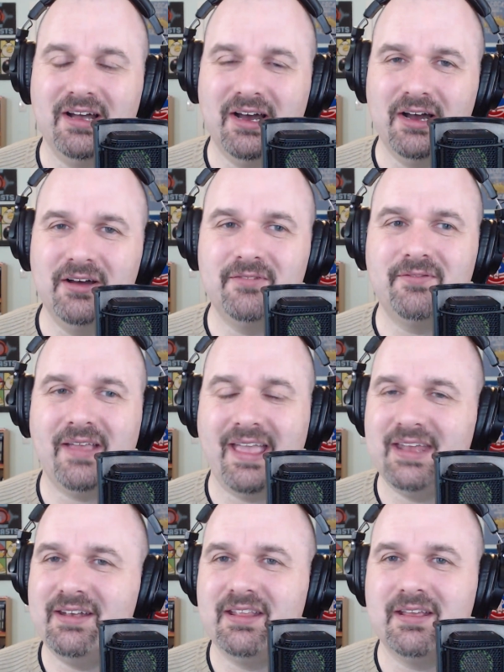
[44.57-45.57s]
of
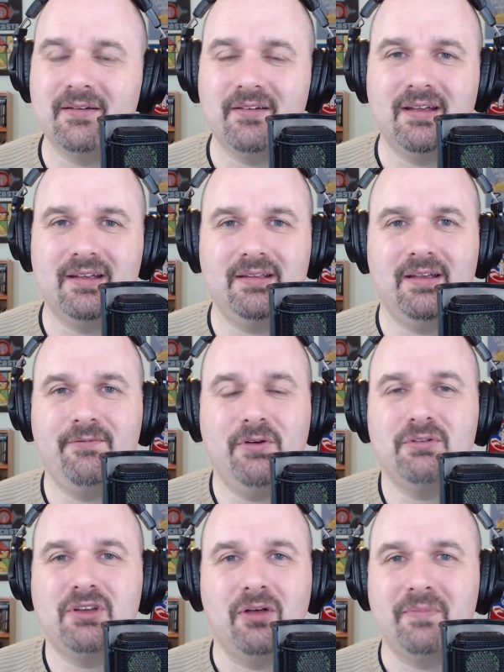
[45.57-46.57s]
editing a
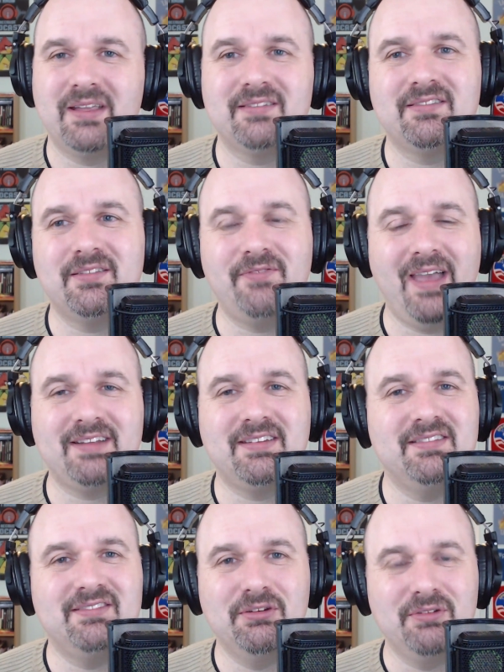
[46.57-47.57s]
phone call, because the fact
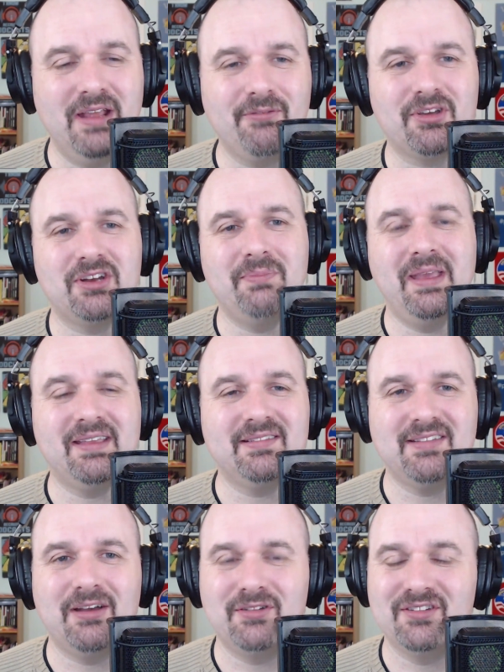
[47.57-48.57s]
is you're never going to make it
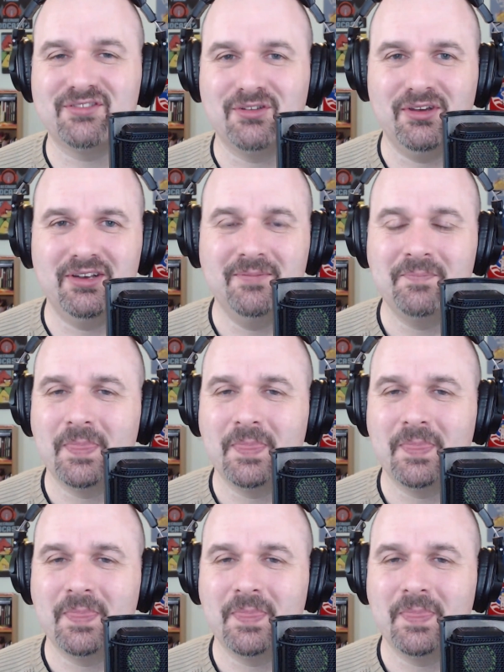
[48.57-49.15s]
sound as good